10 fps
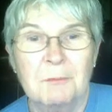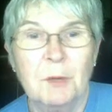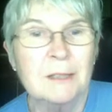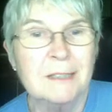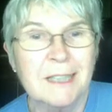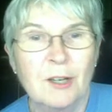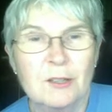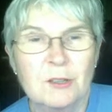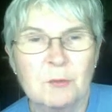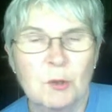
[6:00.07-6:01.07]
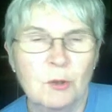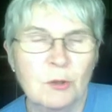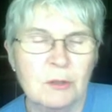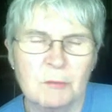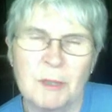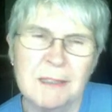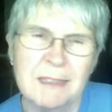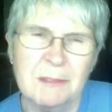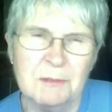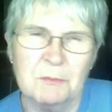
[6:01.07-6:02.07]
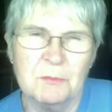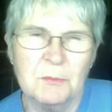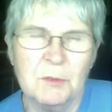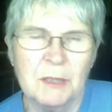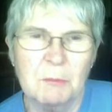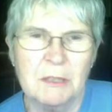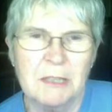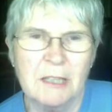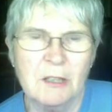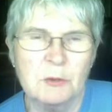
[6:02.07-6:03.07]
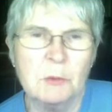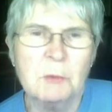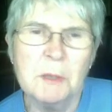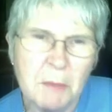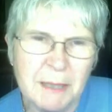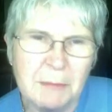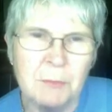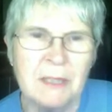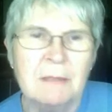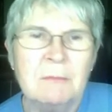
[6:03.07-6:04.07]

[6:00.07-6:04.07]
multicultural, well, not really multicultural, but it might be,